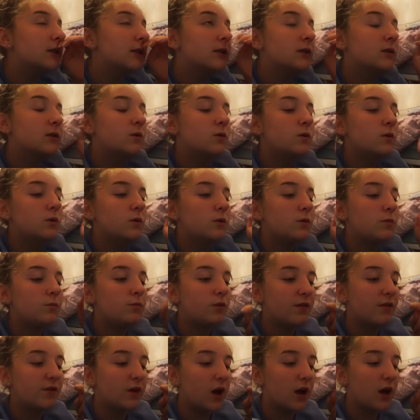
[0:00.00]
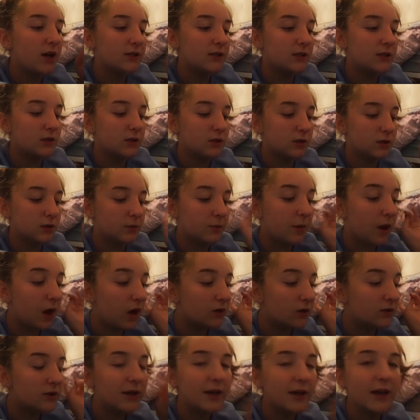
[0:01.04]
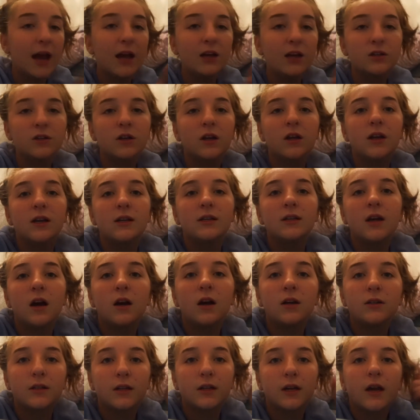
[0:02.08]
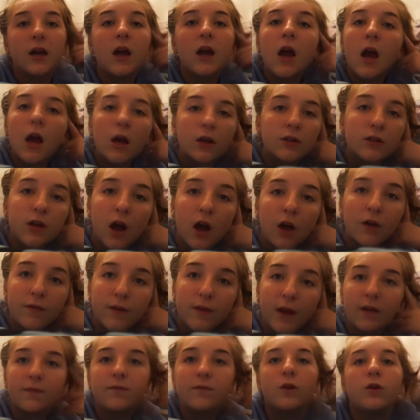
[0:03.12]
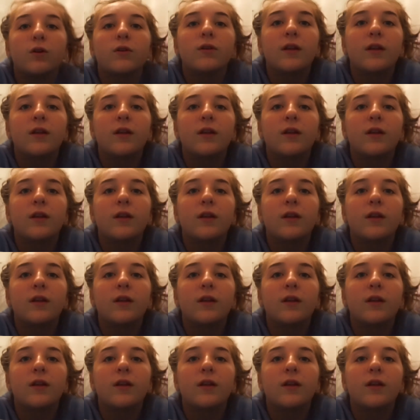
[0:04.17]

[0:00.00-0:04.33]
little brother and sister's party, Ashton and Darcy. So hopefully I vlog